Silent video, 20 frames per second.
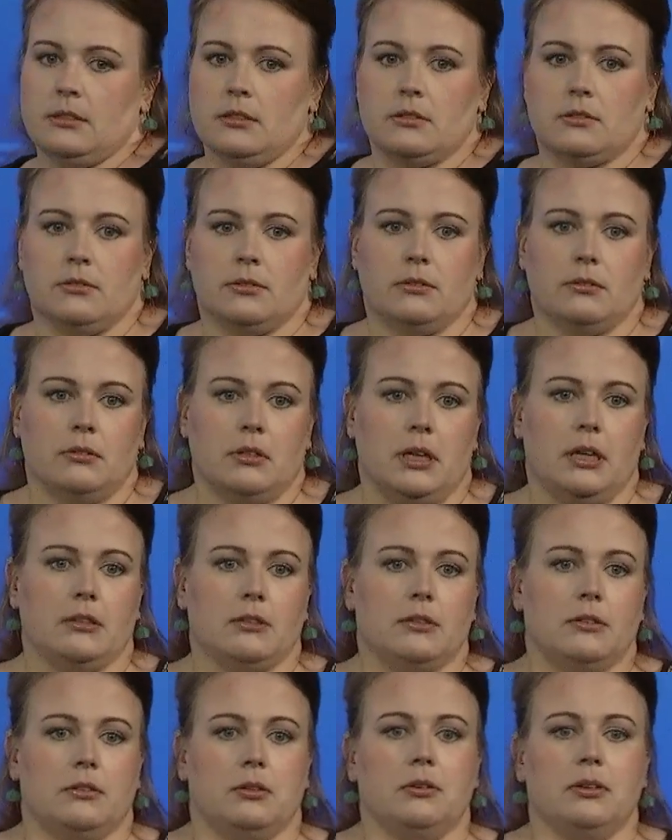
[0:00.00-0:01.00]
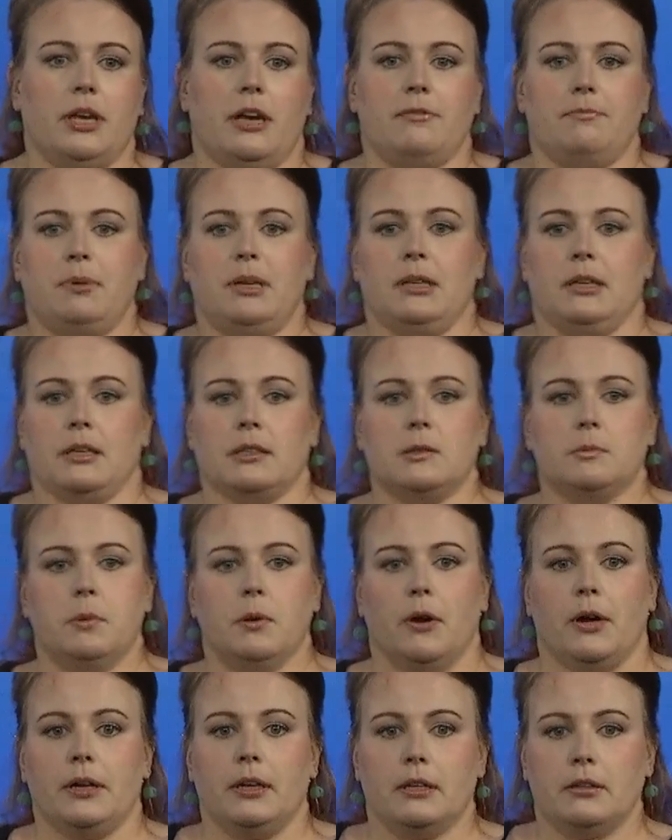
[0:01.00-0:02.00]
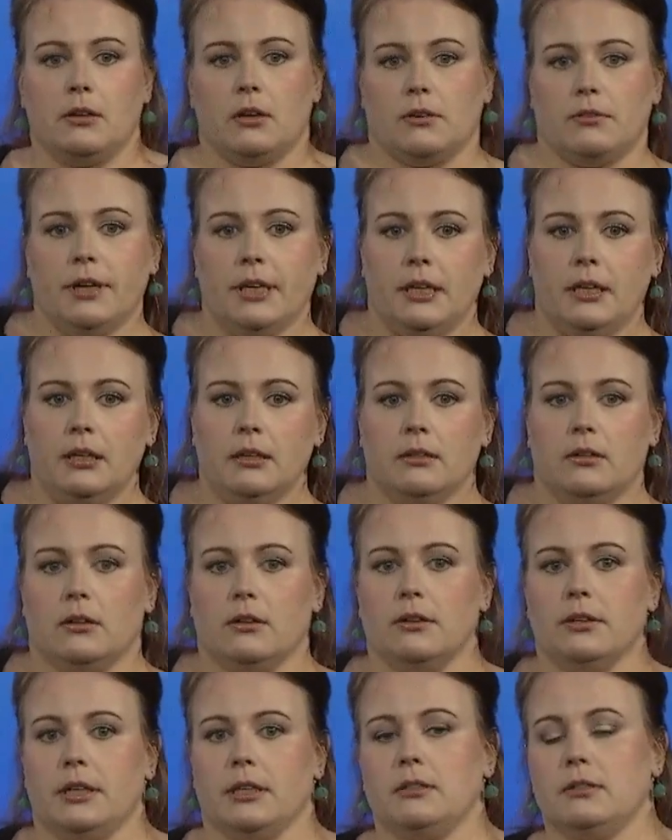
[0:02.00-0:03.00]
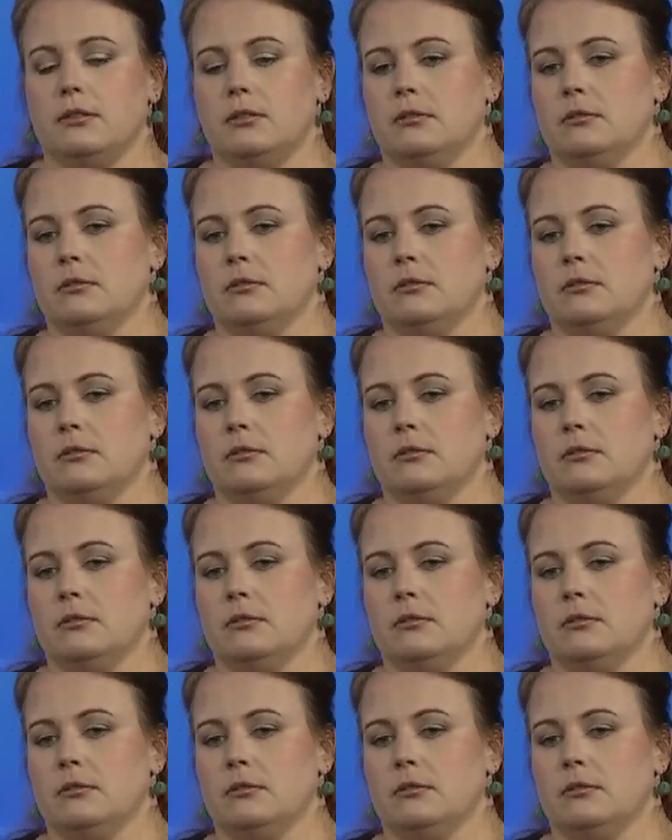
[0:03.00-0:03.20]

So it could have been exploited already, or it